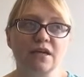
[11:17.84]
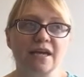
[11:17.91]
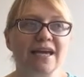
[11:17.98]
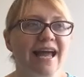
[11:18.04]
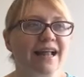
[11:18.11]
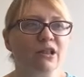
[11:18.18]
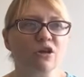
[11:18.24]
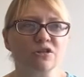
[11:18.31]
you
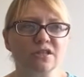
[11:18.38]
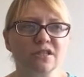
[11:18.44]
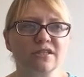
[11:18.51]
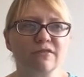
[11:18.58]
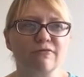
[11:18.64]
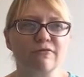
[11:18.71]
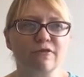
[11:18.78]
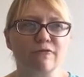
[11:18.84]
can get lots of
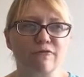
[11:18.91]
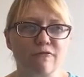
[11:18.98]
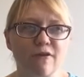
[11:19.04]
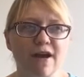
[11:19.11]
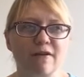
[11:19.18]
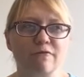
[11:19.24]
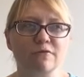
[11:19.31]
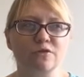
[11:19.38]
different
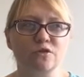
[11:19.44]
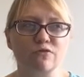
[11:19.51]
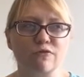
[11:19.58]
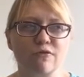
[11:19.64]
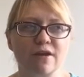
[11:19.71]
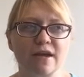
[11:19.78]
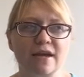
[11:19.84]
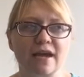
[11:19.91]

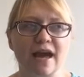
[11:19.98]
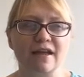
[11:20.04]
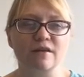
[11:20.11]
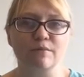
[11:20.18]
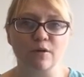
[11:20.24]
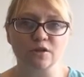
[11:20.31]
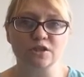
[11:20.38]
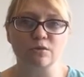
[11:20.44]
fragrance-free kind
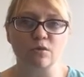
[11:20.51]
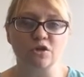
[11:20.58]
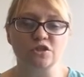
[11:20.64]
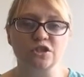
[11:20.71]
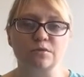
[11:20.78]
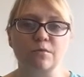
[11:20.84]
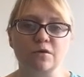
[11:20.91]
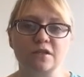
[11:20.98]
of body
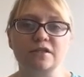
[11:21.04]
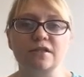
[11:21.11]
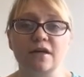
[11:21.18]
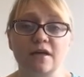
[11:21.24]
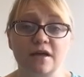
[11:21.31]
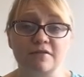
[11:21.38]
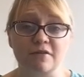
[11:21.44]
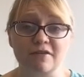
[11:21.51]
washes, but
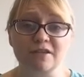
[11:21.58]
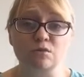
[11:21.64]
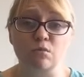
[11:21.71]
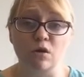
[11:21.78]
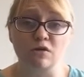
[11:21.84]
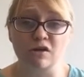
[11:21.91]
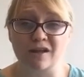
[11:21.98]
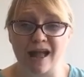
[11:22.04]
there is
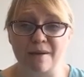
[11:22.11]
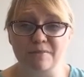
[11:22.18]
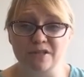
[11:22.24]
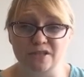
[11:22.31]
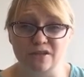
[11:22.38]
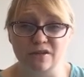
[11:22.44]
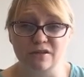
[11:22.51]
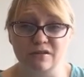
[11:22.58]
one on
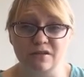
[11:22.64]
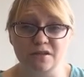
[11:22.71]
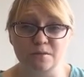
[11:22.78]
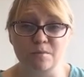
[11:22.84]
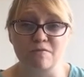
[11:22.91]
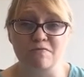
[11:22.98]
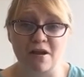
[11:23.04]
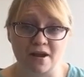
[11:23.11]
Amazon
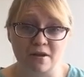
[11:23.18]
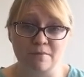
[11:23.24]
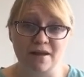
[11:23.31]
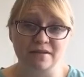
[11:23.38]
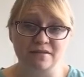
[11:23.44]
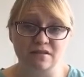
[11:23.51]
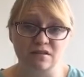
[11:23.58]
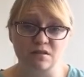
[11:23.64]
that's been
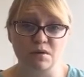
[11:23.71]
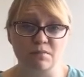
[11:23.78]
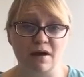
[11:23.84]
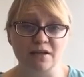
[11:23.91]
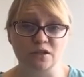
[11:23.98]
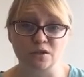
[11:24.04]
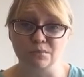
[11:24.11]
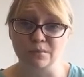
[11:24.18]
recommended to me
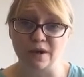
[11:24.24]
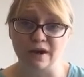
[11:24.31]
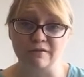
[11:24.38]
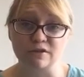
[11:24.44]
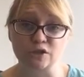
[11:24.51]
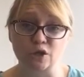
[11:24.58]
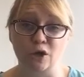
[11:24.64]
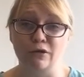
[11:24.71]
by some
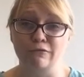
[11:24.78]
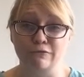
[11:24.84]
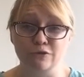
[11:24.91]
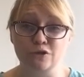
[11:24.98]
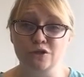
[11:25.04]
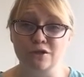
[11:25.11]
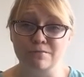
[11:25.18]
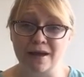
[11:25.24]
parents called
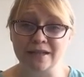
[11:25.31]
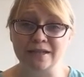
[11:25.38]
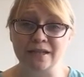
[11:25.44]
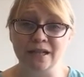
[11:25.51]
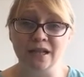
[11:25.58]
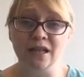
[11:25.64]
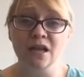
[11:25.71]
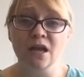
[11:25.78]

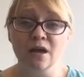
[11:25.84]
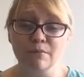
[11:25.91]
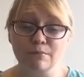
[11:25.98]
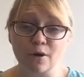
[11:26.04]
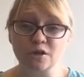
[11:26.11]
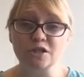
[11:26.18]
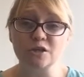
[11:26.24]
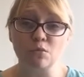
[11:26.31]
Fundamental
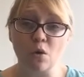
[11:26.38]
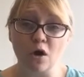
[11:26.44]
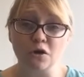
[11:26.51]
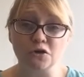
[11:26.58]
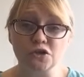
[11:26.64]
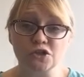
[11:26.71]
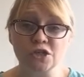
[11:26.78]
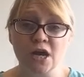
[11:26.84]
Body
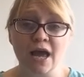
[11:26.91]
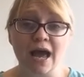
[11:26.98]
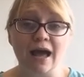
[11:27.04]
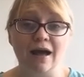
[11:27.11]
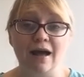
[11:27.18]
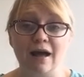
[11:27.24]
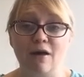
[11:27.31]
Wash.